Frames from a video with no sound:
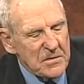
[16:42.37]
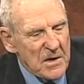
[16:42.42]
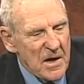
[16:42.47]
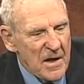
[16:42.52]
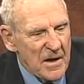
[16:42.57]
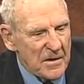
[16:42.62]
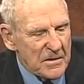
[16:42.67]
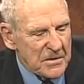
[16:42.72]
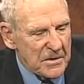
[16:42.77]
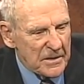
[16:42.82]

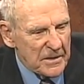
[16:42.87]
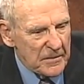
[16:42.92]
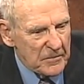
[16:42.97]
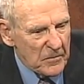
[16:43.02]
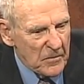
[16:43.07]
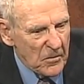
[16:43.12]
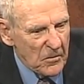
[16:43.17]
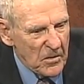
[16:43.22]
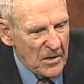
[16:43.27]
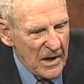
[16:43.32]
honestly.
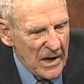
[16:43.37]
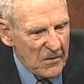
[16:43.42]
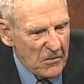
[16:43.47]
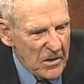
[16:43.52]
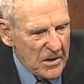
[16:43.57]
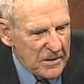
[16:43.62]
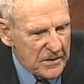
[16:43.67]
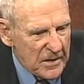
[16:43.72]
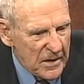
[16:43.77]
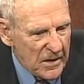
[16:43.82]
When I
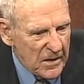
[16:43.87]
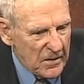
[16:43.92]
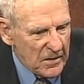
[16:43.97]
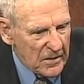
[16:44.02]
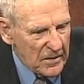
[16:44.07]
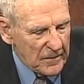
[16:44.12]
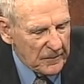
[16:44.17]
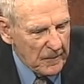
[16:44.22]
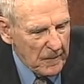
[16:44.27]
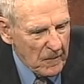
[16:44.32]
went there,
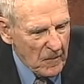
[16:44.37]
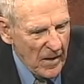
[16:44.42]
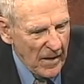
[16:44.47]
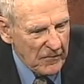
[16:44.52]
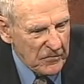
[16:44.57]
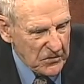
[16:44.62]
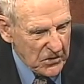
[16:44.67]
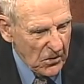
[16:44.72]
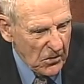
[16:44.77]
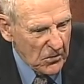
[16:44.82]

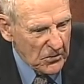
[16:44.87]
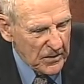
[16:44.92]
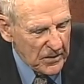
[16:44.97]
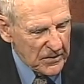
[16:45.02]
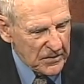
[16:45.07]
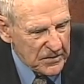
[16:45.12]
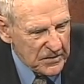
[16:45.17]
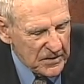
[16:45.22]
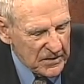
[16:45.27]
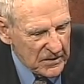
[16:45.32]
I've told
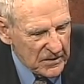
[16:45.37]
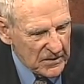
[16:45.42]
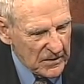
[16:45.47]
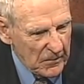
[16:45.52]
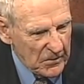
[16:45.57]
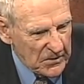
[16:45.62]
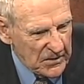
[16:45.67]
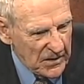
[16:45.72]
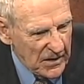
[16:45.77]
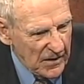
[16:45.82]
this a
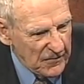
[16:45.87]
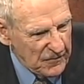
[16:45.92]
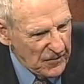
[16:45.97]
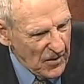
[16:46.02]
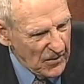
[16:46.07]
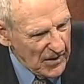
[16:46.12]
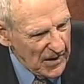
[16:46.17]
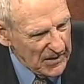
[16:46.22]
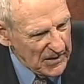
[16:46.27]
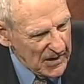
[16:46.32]
couple of times, I
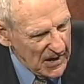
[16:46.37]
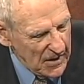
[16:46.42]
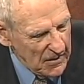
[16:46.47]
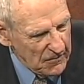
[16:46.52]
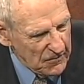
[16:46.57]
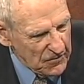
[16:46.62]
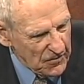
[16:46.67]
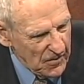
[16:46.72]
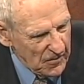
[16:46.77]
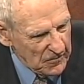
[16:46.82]
felt I came
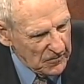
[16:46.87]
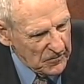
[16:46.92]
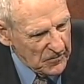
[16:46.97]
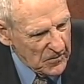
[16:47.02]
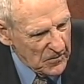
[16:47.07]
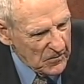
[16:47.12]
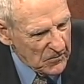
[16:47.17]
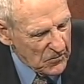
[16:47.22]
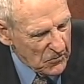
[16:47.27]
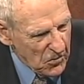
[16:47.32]
from
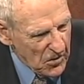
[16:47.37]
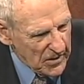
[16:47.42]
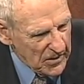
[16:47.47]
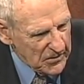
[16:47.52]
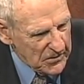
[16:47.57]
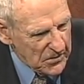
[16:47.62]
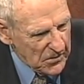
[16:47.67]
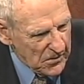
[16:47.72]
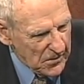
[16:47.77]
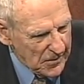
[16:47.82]

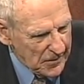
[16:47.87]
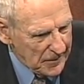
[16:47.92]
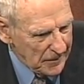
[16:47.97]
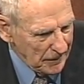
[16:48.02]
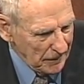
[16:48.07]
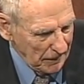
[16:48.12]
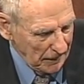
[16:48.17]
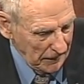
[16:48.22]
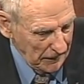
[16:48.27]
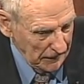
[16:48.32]
purgatory
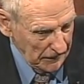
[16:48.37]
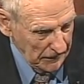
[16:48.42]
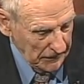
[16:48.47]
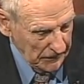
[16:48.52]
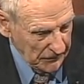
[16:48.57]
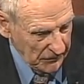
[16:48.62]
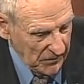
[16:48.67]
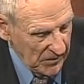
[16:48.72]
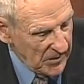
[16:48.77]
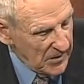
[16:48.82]
or hell
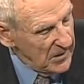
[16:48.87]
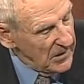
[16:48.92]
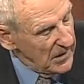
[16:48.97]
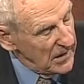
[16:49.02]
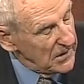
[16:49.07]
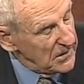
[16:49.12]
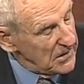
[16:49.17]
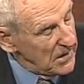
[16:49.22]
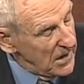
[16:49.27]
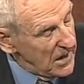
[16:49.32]

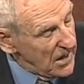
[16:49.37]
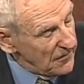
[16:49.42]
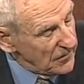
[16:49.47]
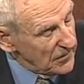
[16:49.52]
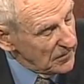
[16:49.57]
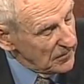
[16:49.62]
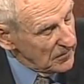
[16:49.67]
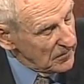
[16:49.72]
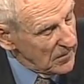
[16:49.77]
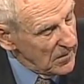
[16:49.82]
into
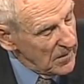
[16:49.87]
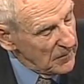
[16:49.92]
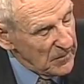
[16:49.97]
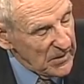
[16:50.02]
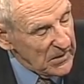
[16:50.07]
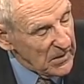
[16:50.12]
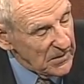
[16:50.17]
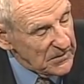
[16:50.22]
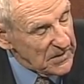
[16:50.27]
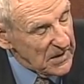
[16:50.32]
heaven
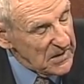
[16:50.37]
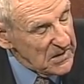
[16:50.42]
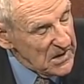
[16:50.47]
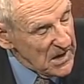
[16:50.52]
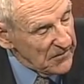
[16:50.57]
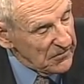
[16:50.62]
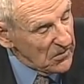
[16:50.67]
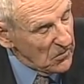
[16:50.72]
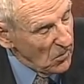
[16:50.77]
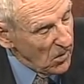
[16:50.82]
because they
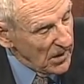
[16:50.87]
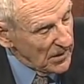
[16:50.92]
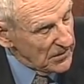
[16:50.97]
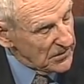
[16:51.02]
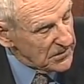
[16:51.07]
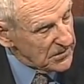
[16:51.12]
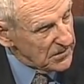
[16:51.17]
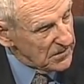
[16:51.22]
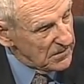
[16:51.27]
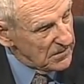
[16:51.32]
never
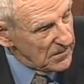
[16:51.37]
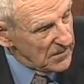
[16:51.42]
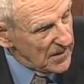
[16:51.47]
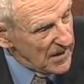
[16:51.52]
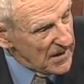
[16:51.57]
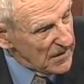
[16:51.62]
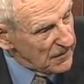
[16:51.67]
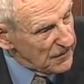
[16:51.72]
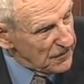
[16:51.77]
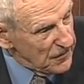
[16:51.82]
once
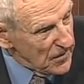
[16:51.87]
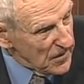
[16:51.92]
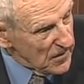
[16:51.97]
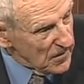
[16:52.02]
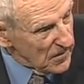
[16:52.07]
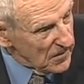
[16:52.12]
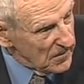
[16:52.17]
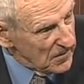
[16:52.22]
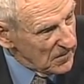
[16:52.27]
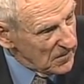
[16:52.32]
interfered